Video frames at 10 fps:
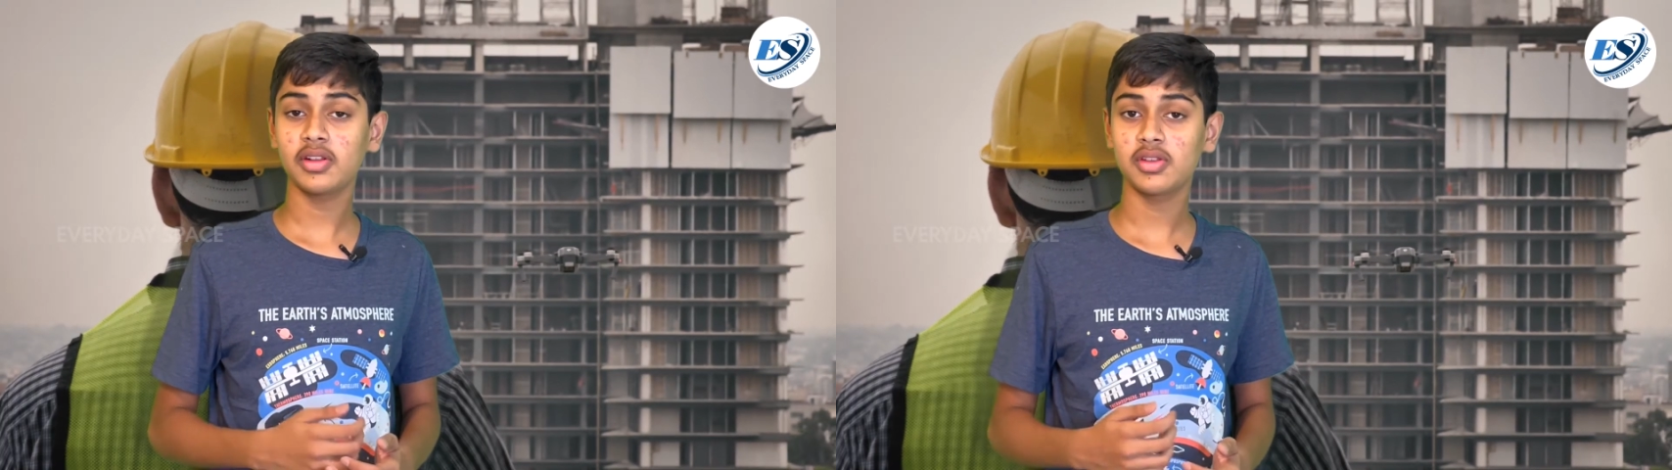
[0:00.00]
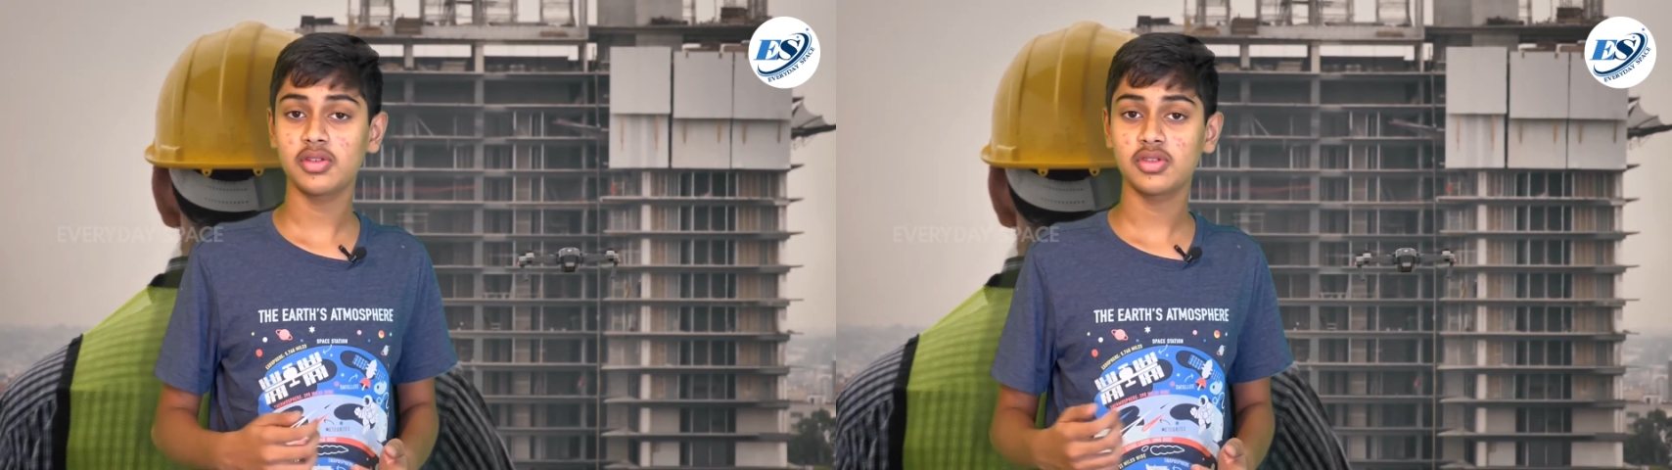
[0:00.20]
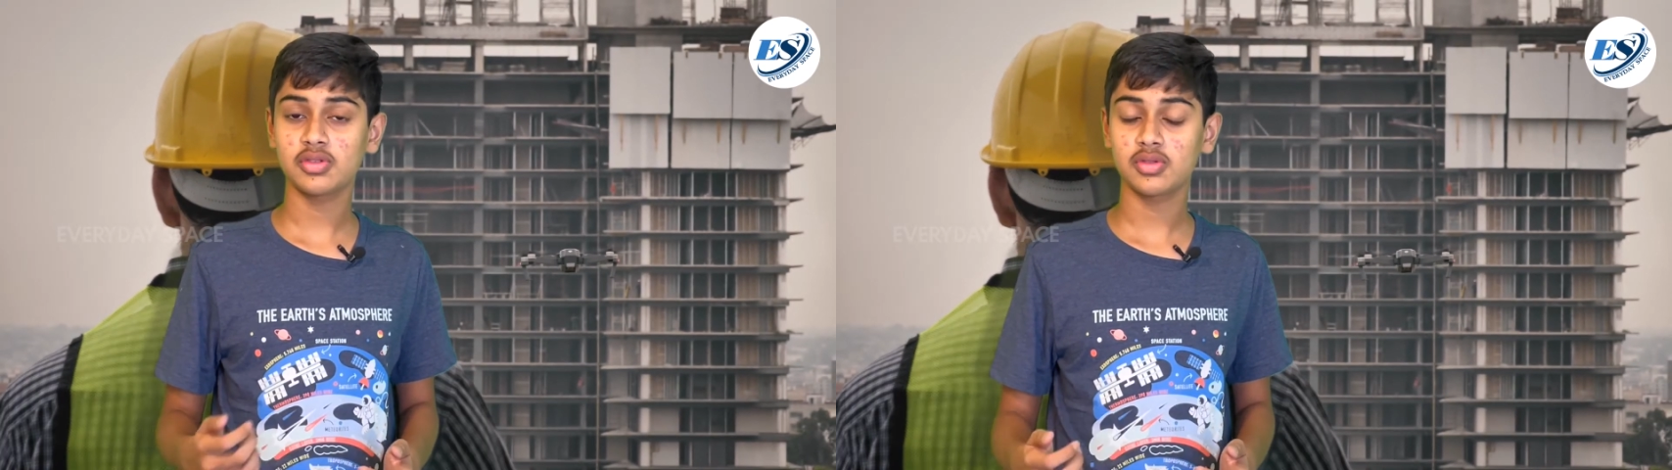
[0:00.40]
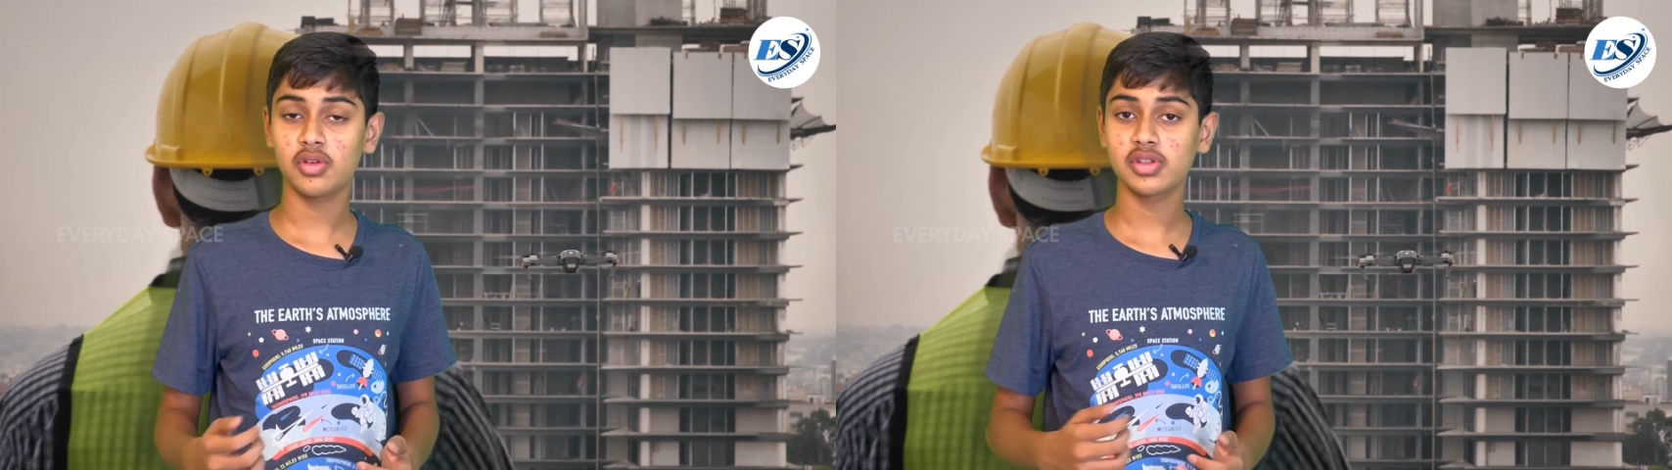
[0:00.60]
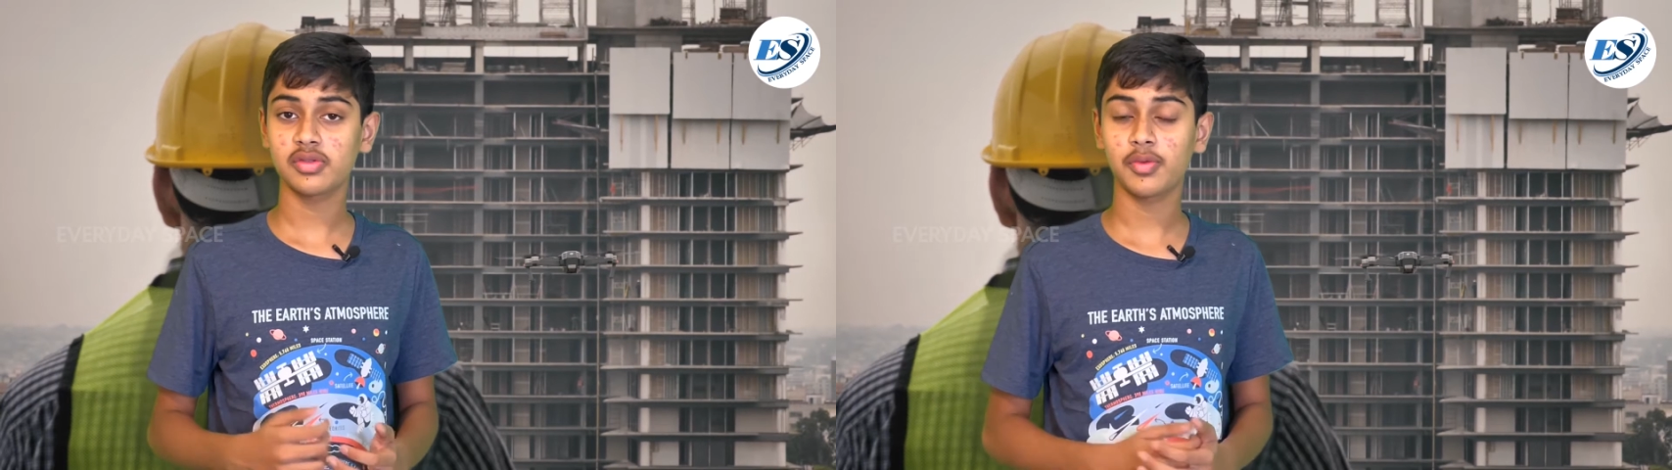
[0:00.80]
to use
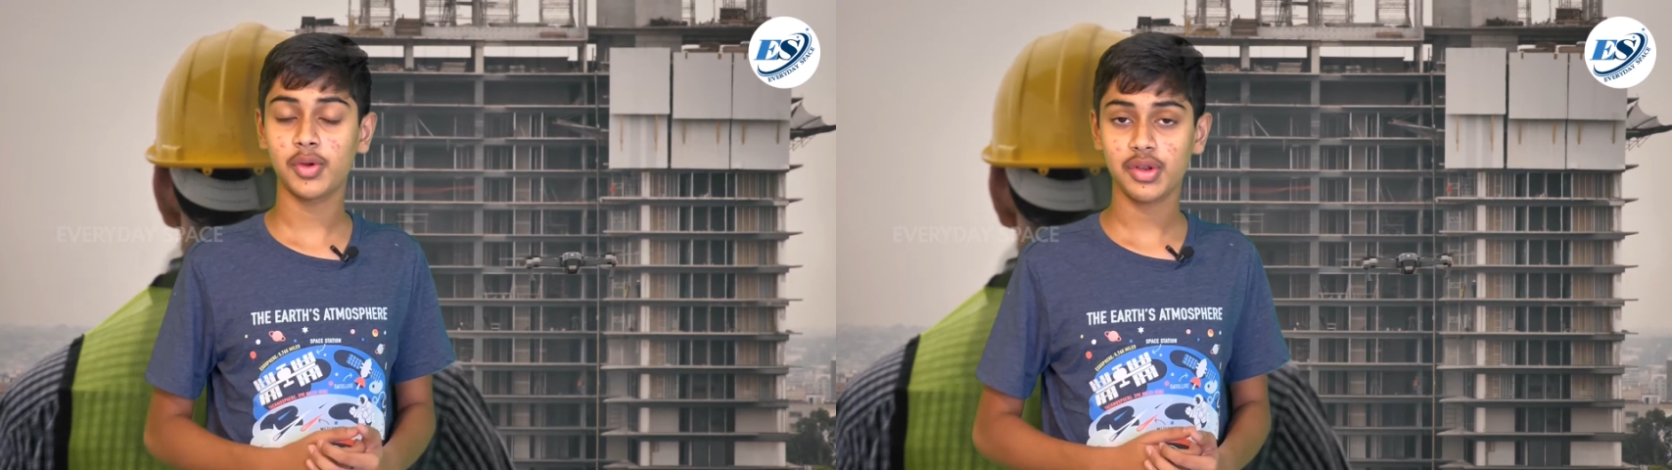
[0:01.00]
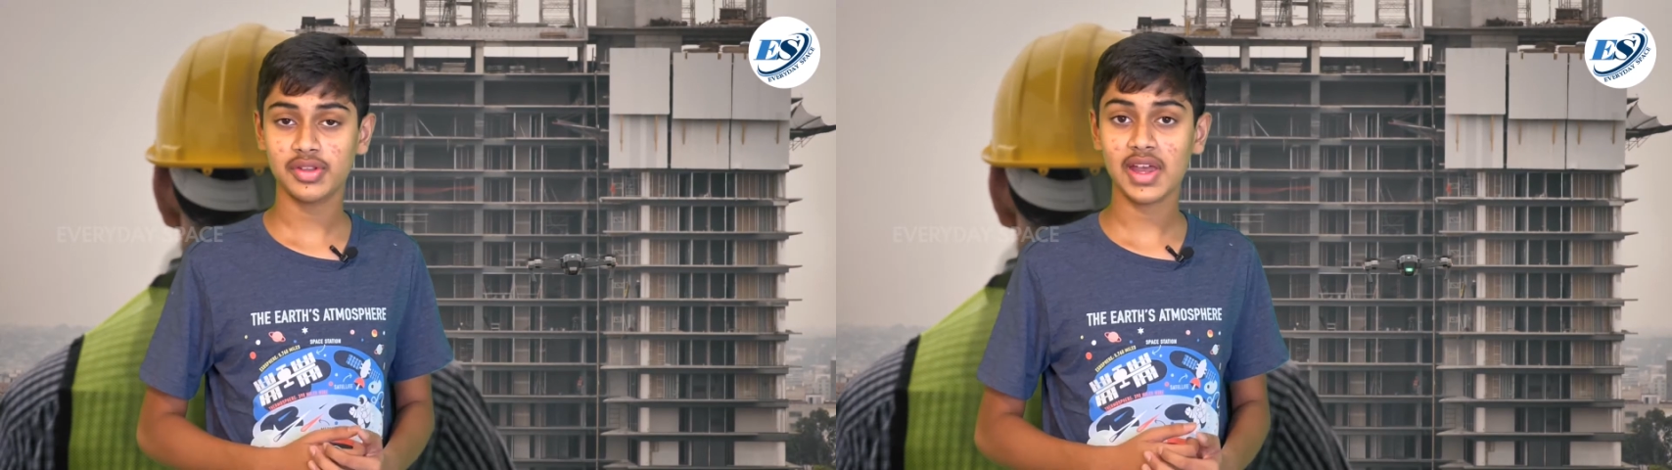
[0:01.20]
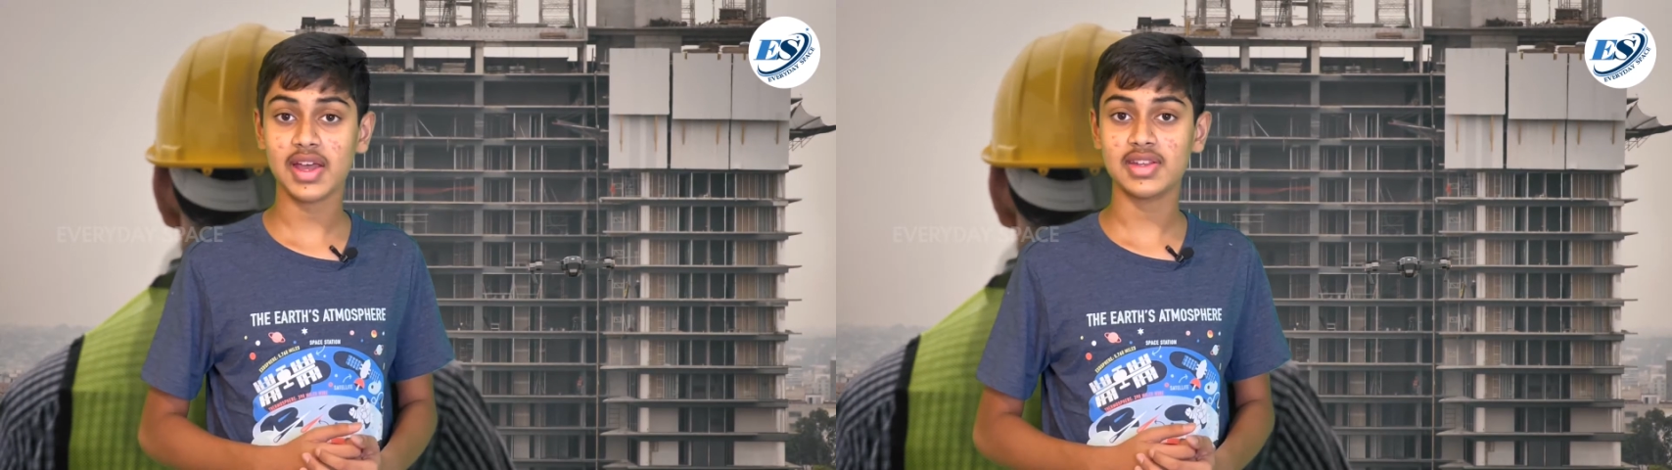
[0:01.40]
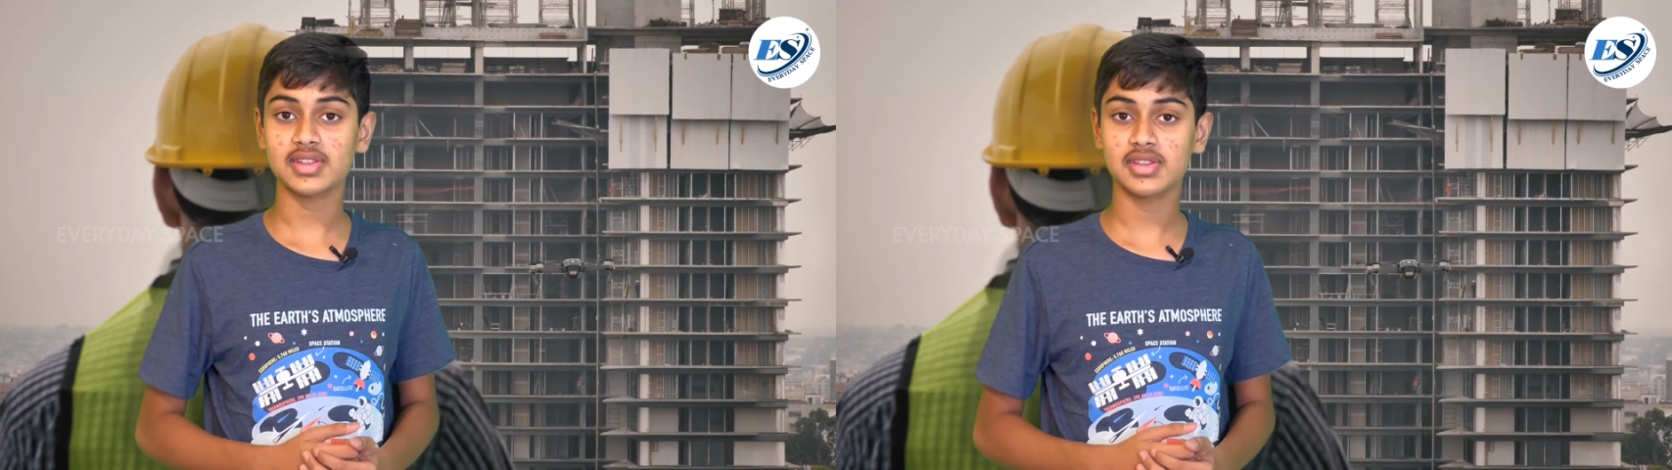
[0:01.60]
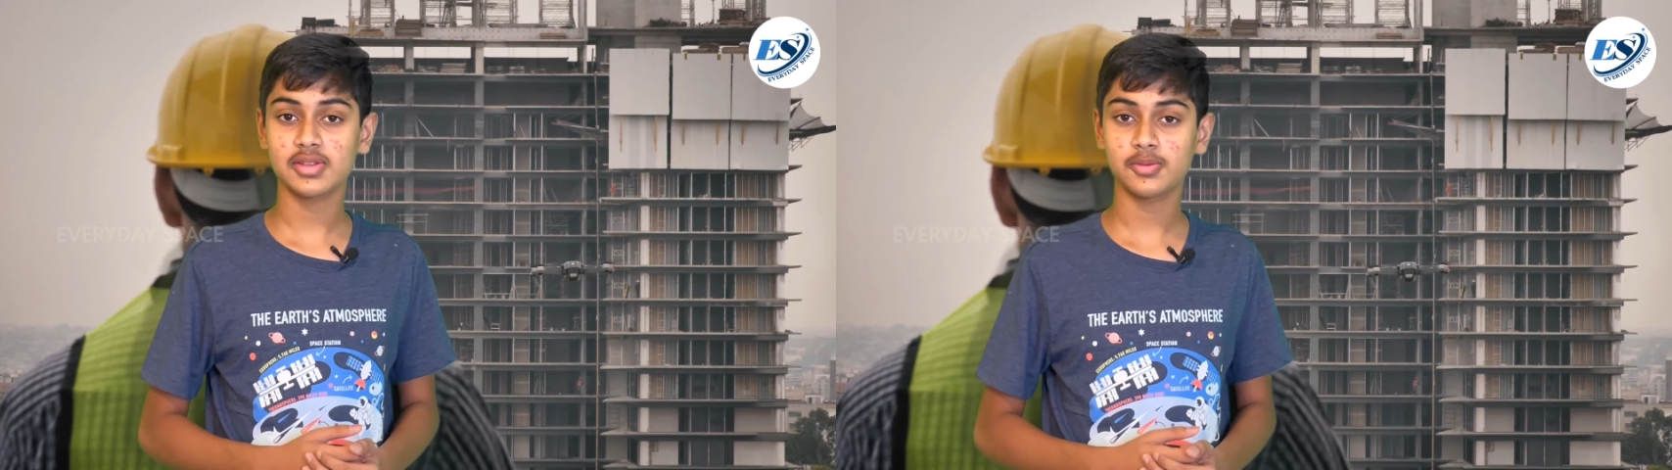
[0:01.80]
drones for their
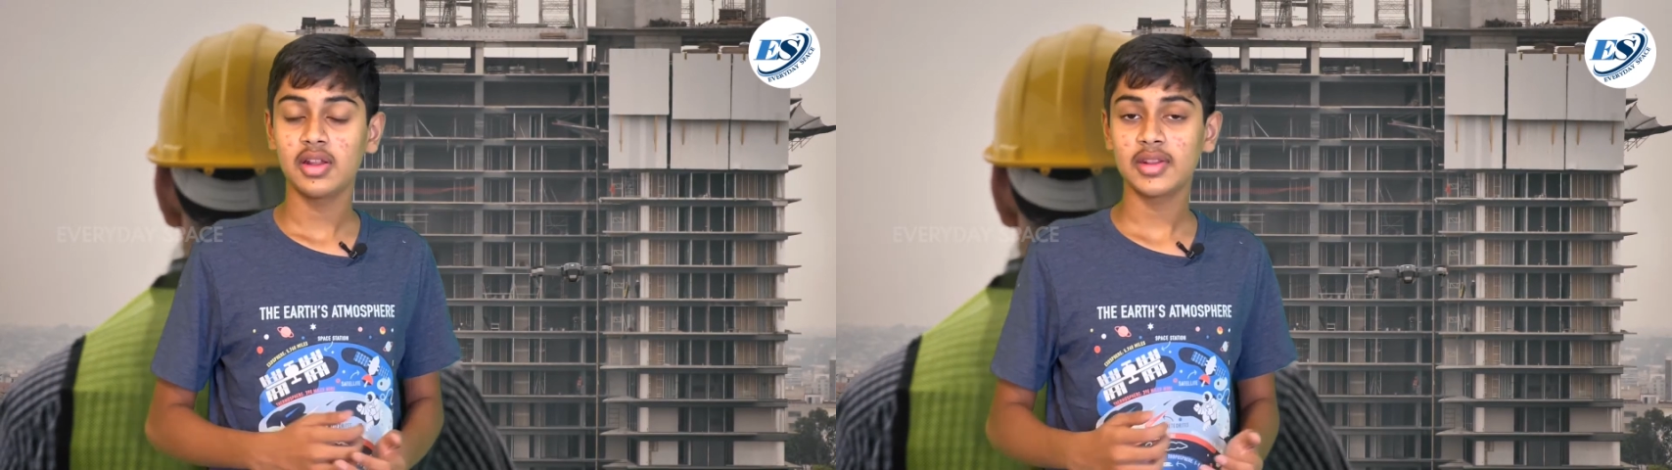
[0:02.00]
tasks.